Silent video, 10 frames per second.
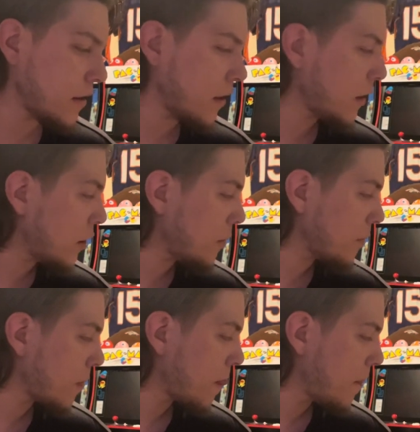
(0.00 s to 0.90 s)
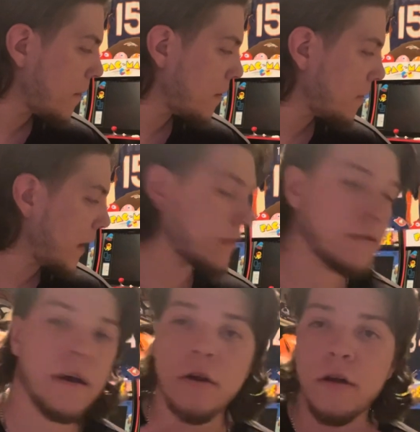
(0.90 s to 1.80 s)
Um, that's
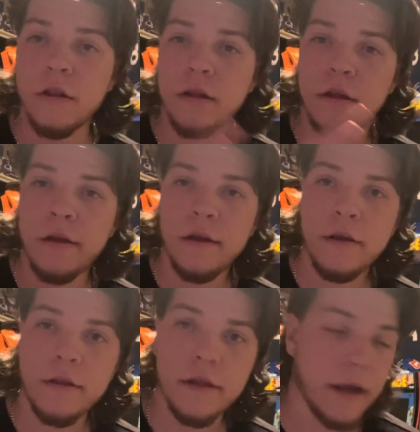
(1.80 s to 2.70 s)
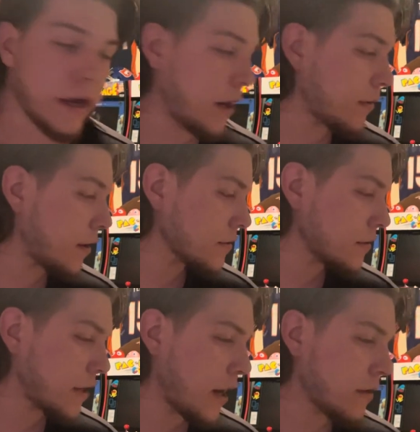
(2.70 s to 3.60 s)
not all that I got when I was
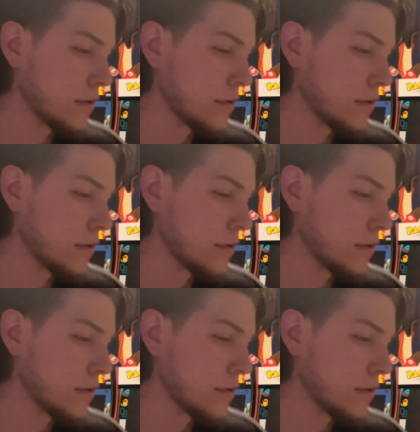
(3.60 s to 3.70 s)
in town.